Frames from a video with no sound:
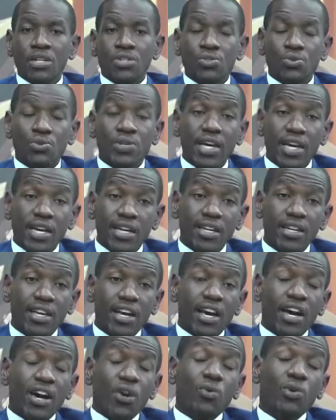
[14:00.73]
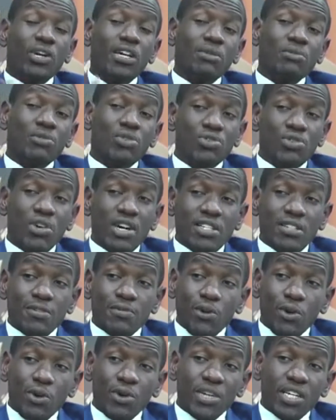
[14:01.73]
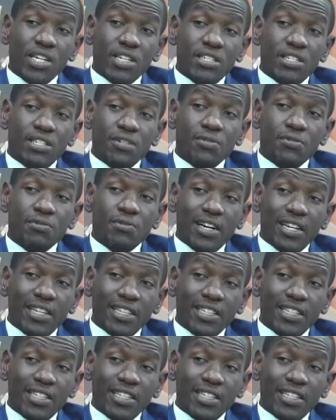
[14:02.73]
Today, William Ruto has a following in Rift